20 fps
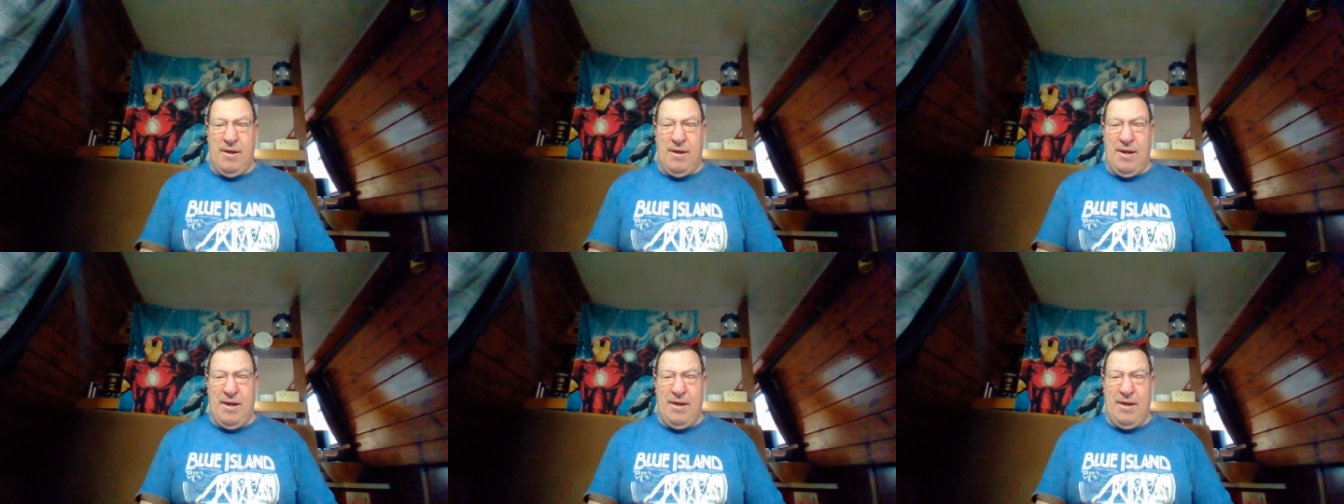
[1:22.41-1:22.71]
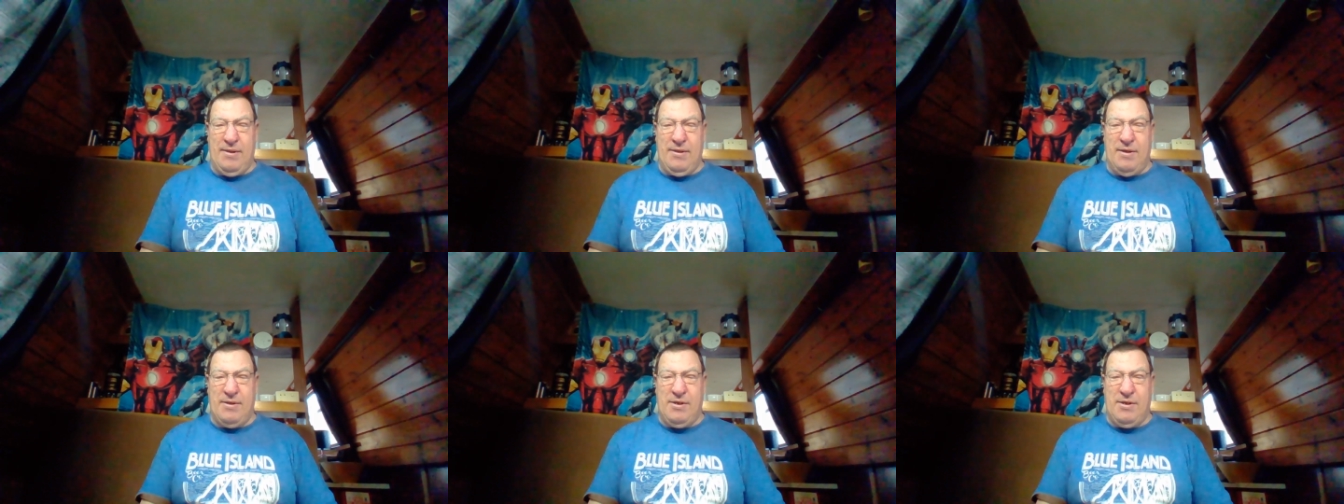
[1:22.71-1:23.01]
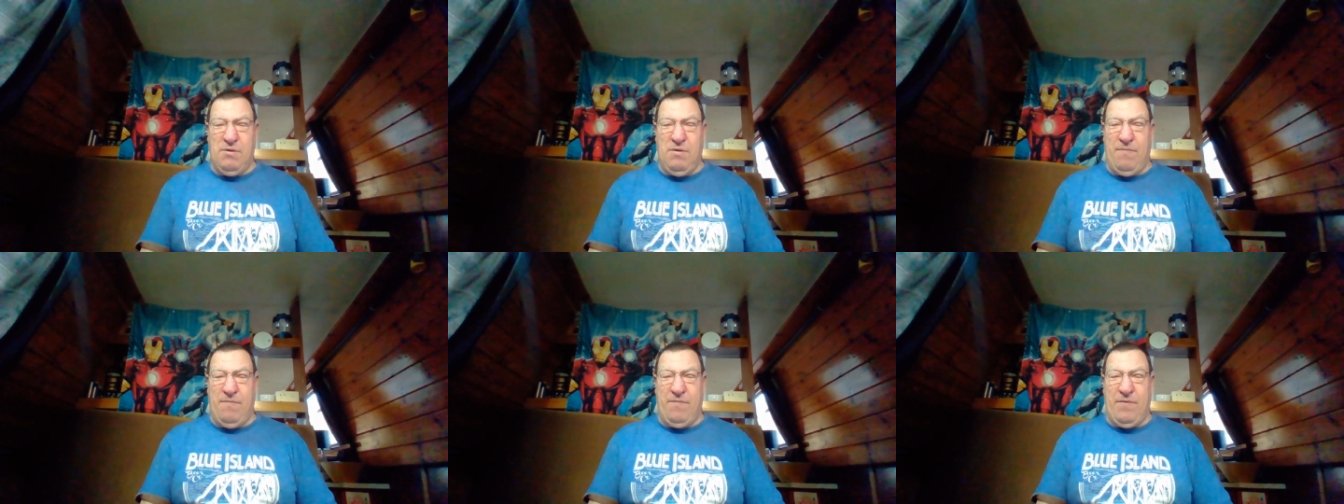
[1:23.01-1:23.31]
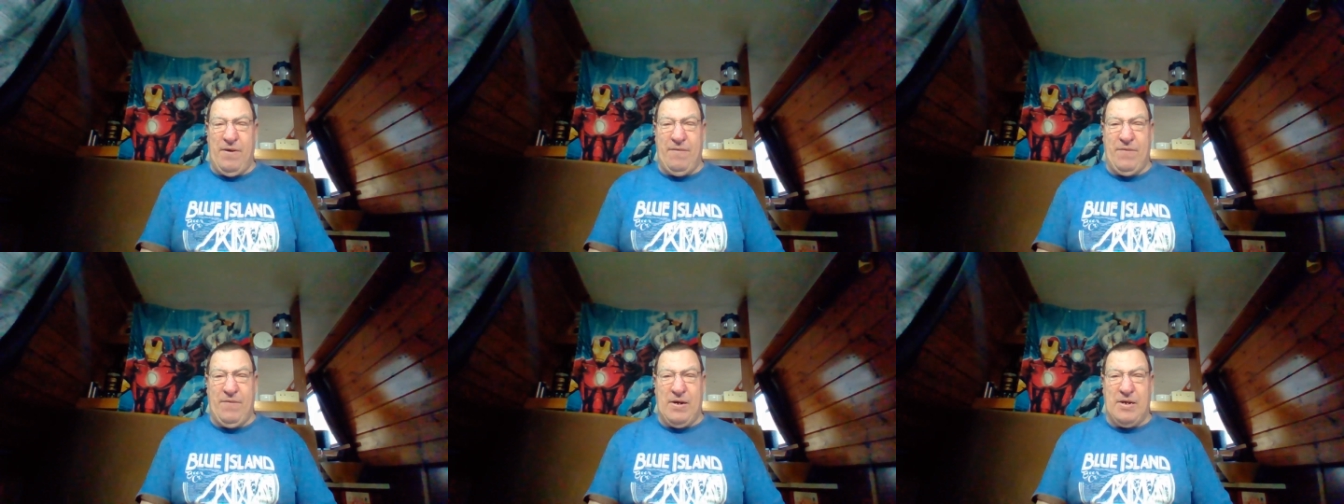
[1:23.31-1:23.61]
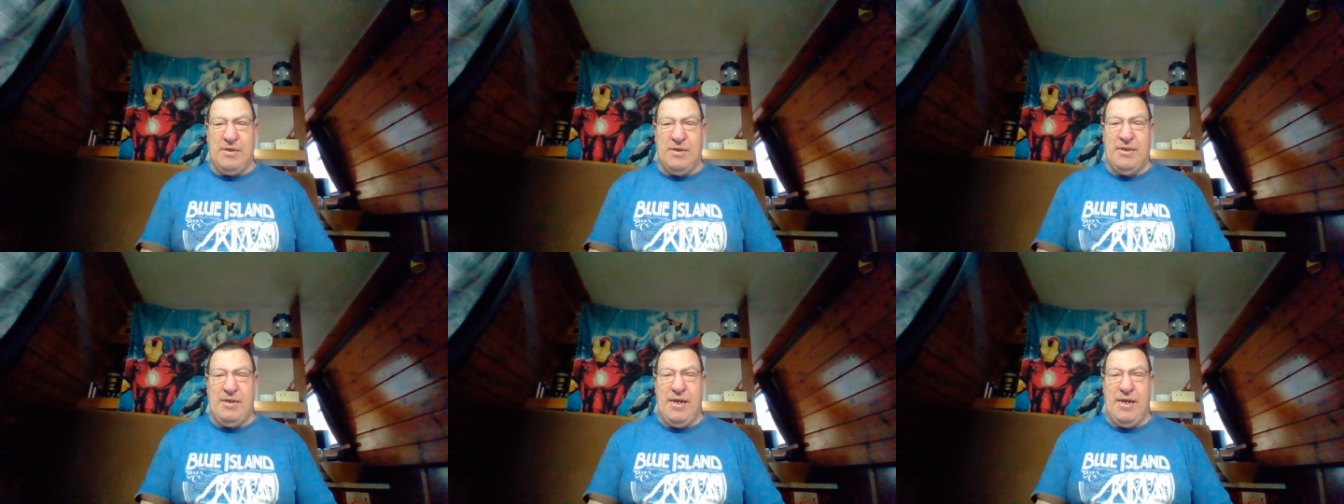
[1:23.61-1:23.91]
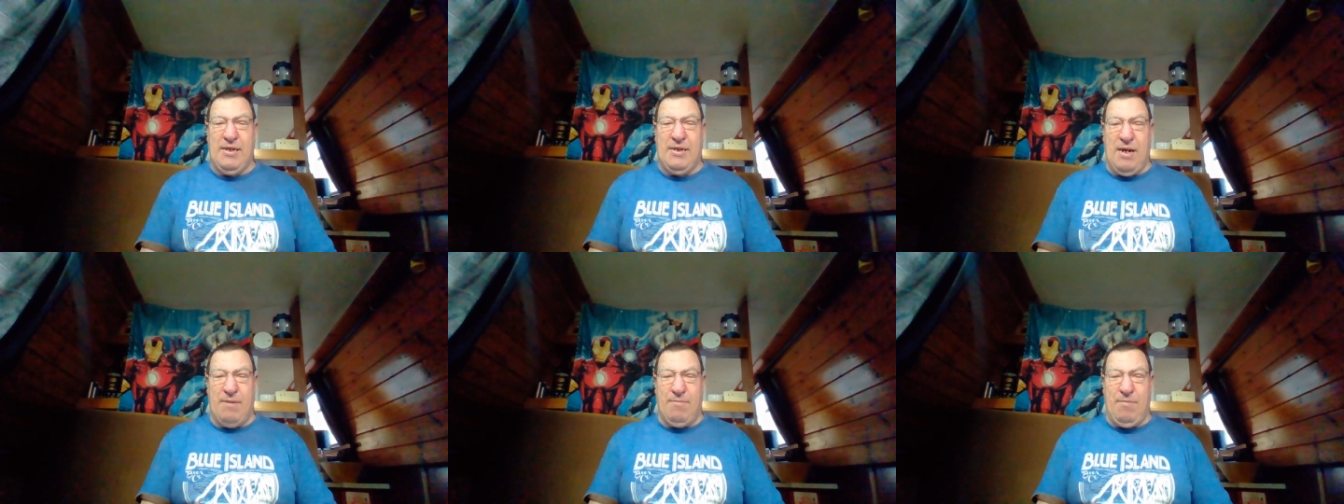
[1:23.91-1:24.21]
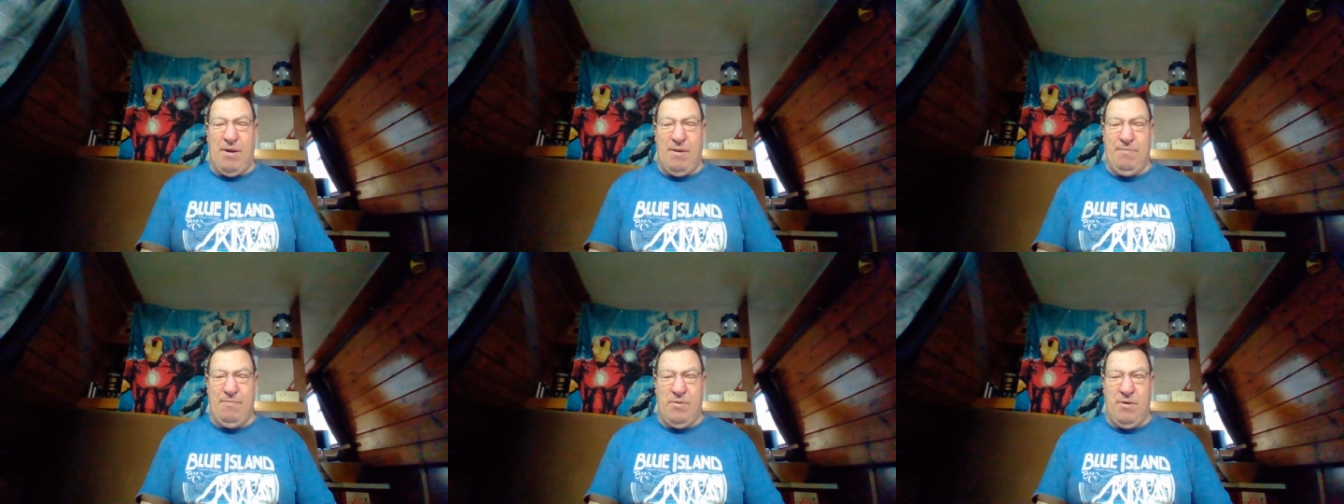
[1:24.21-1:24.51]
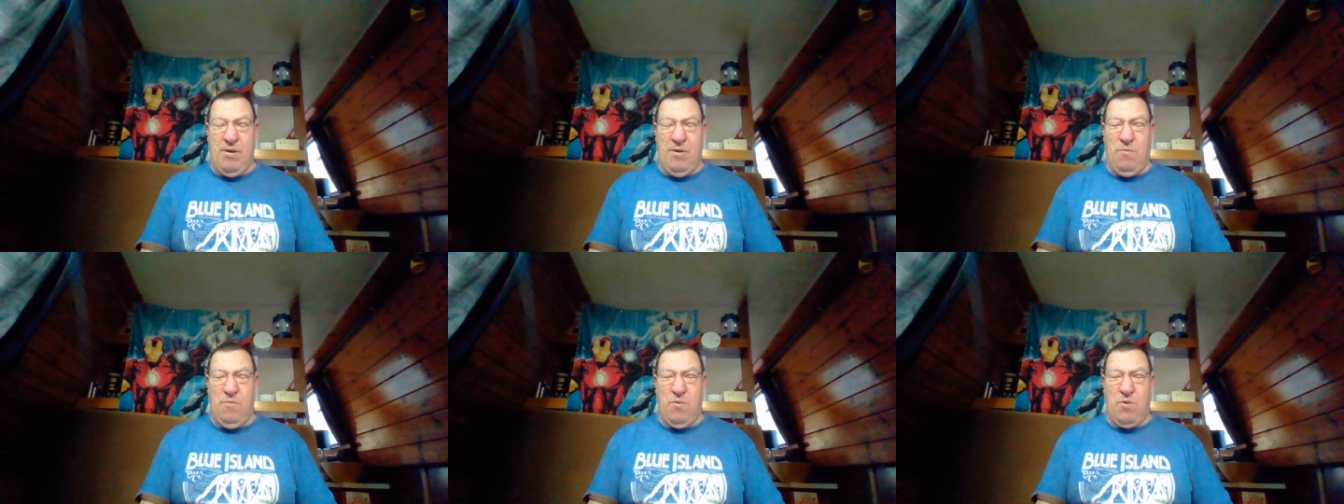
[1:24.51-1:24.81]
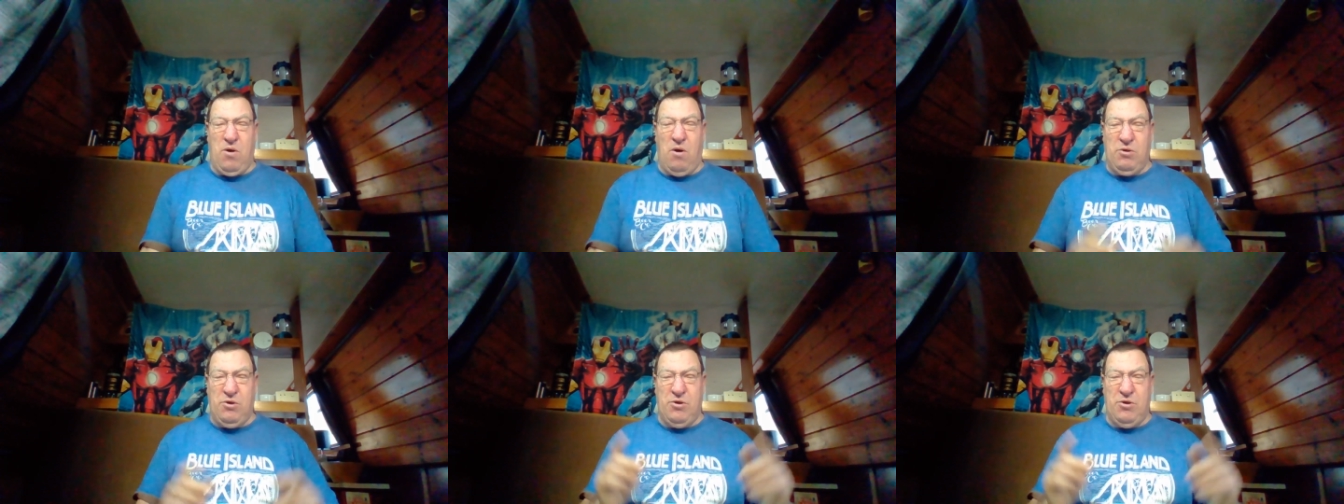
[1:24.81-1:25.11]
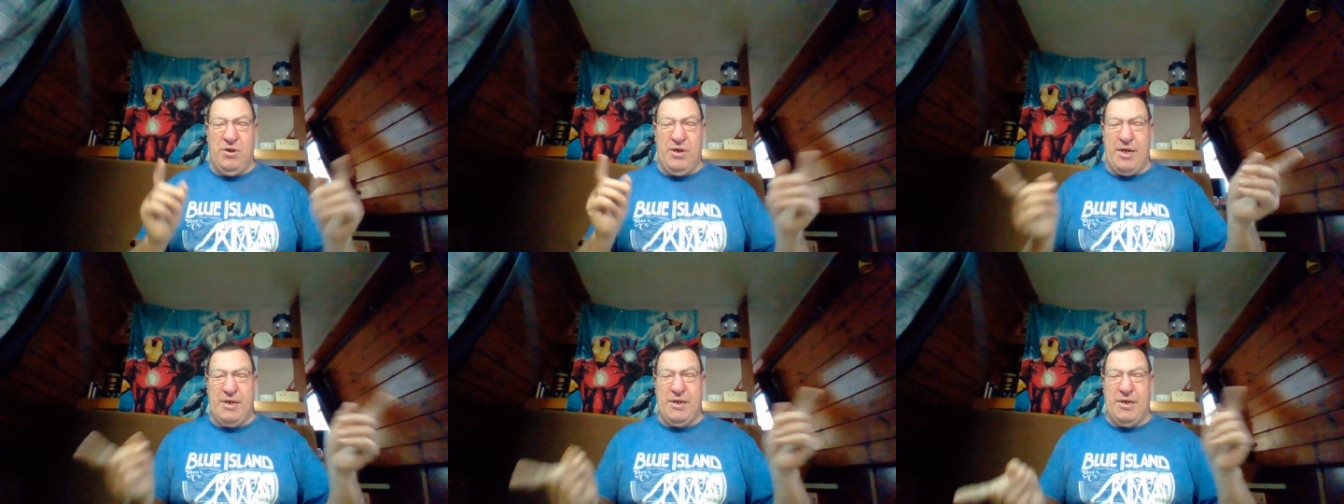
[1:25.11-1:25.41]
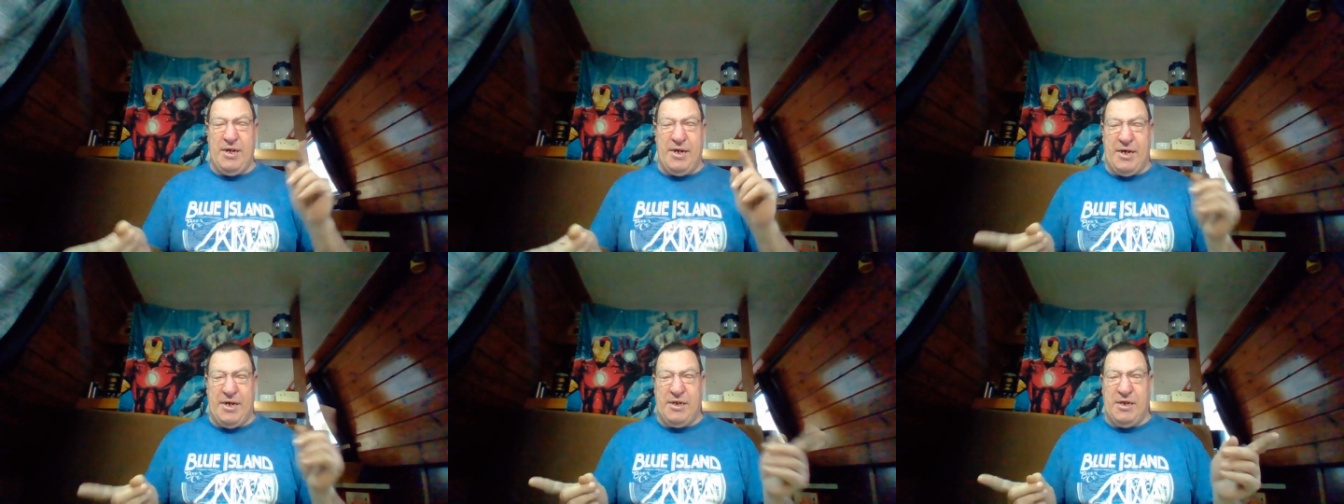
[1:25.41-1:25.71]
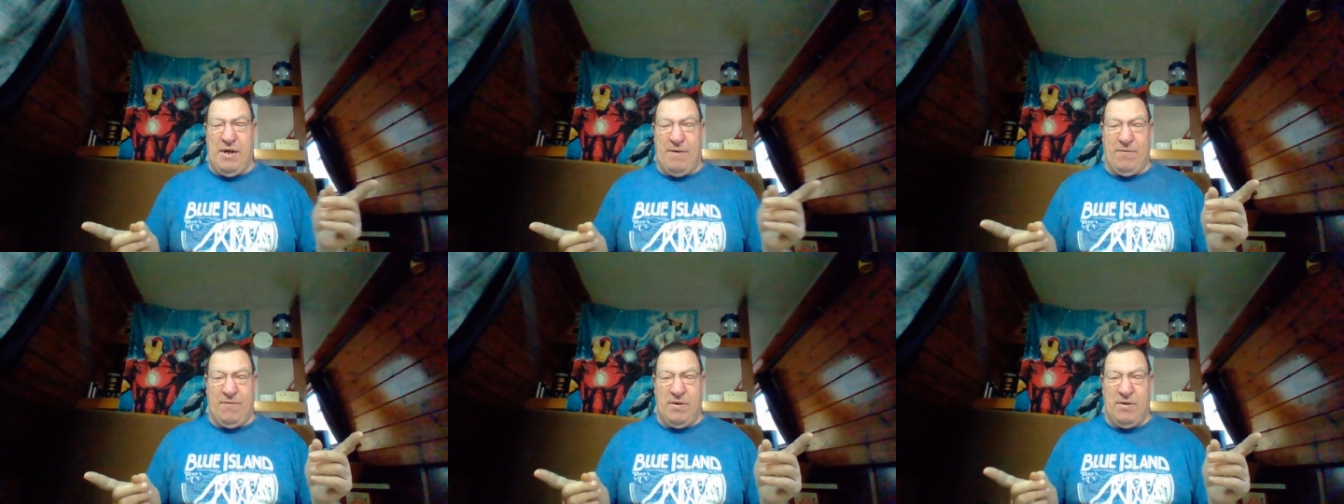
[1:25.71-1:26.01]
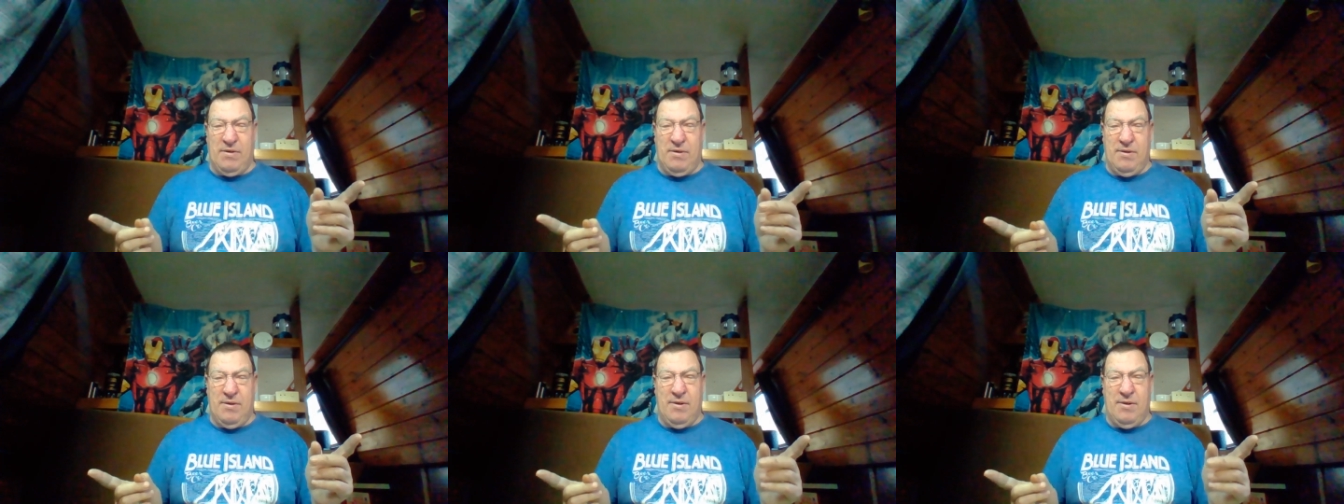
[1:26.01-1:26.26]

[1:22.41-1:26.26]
and the two or three things did come up were contradicting each other.